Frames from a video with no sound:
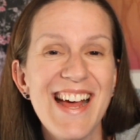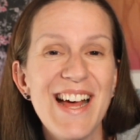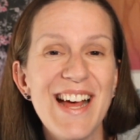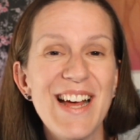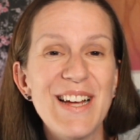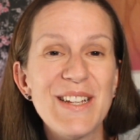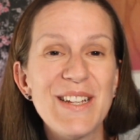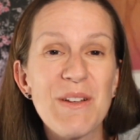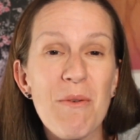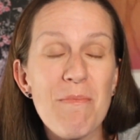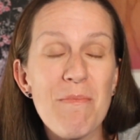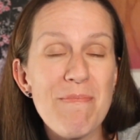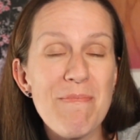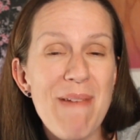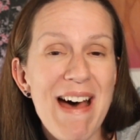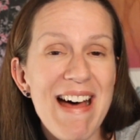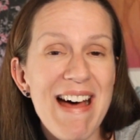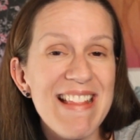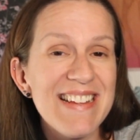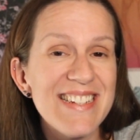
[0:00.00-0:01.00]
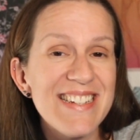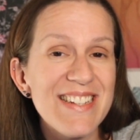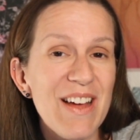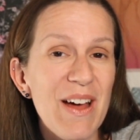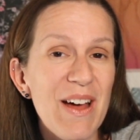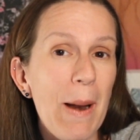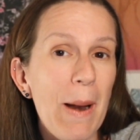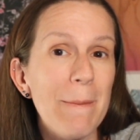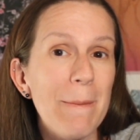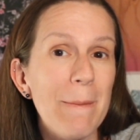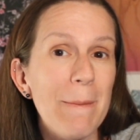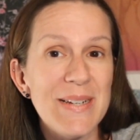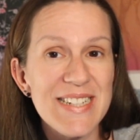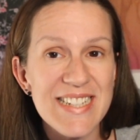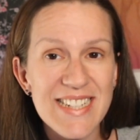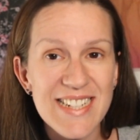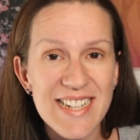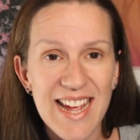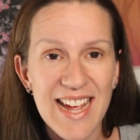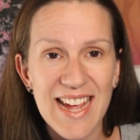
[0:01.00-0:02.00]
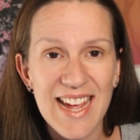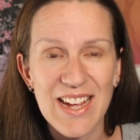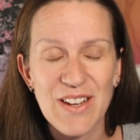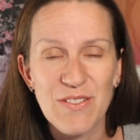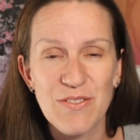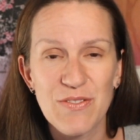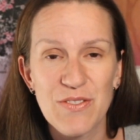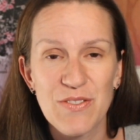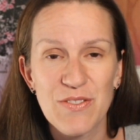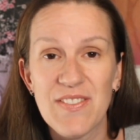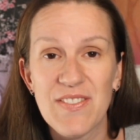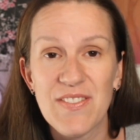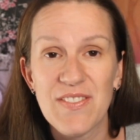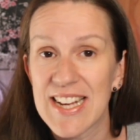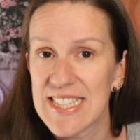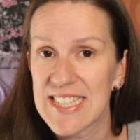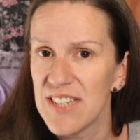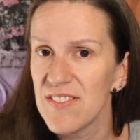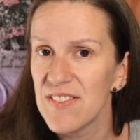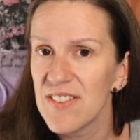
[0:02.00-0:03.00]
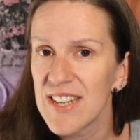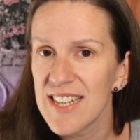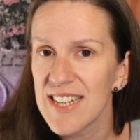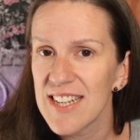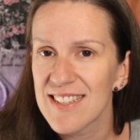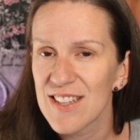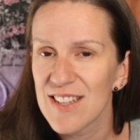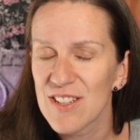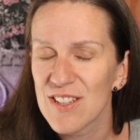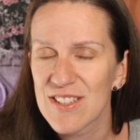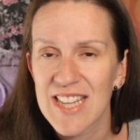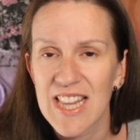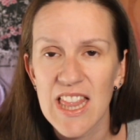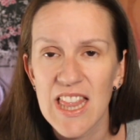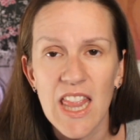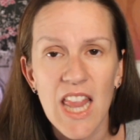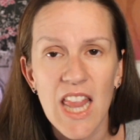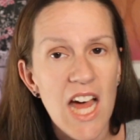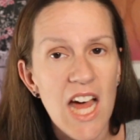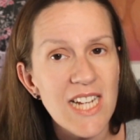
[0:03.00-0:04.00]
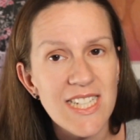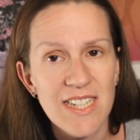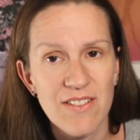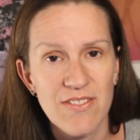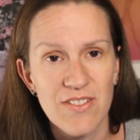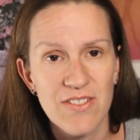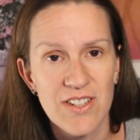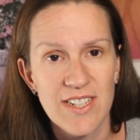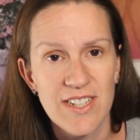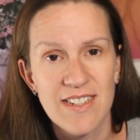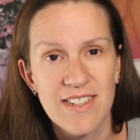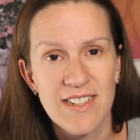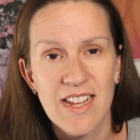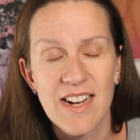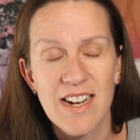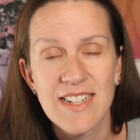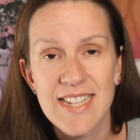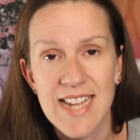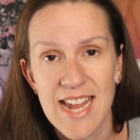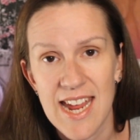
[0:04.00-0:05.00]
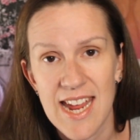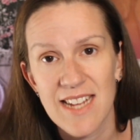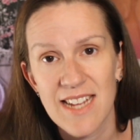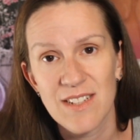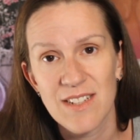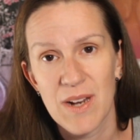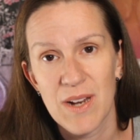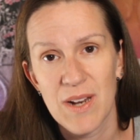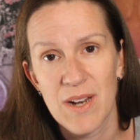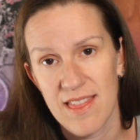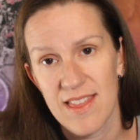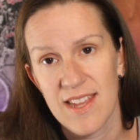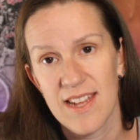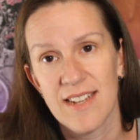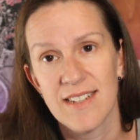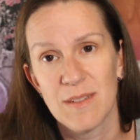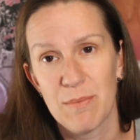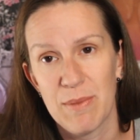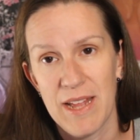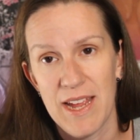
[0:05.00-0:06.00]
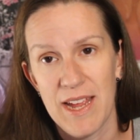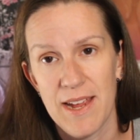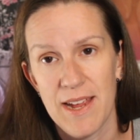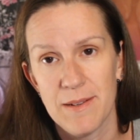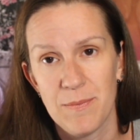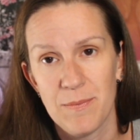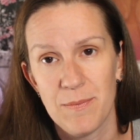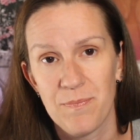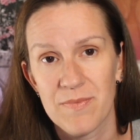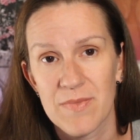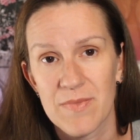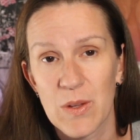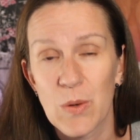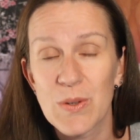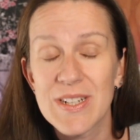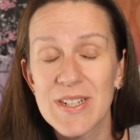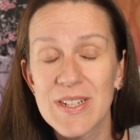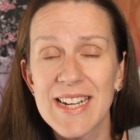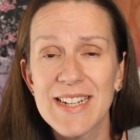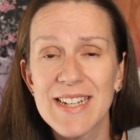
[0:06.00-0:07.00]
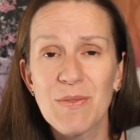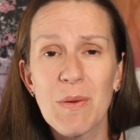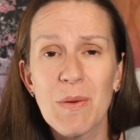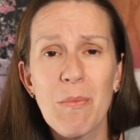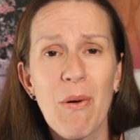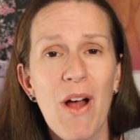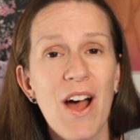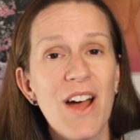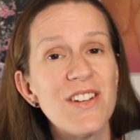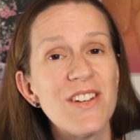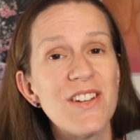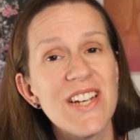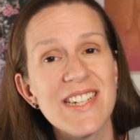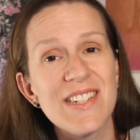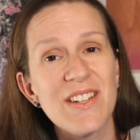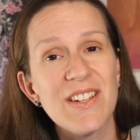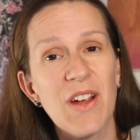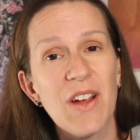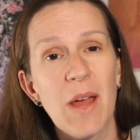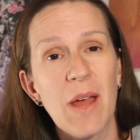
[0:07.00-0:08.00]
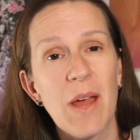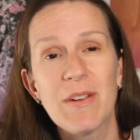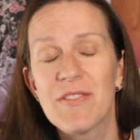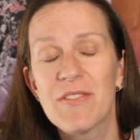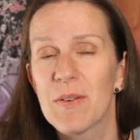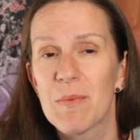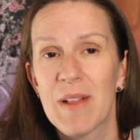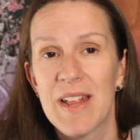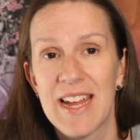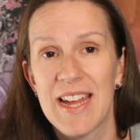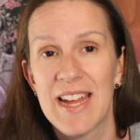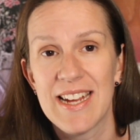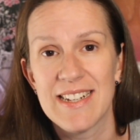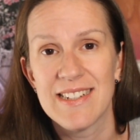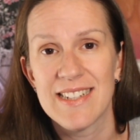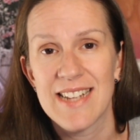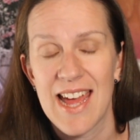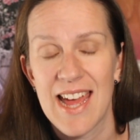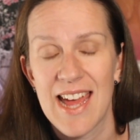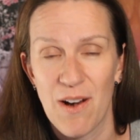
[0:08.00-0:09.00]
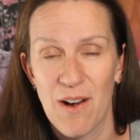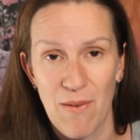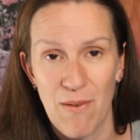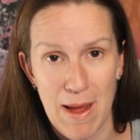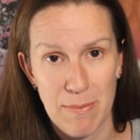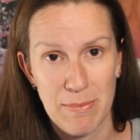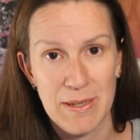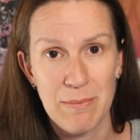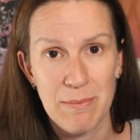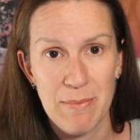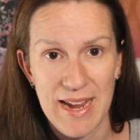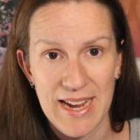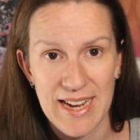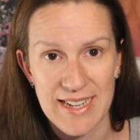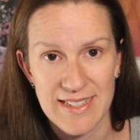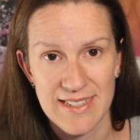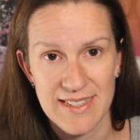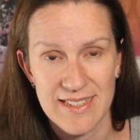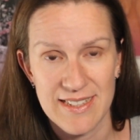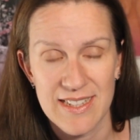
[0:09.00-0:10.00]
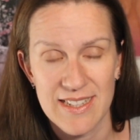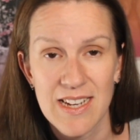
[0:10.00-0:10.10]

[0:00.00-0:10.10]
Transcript: So, balance on a busy day full of activities looks a lot different than on days when nothing is planned, or days when projects are coming from clients at a rapid pace.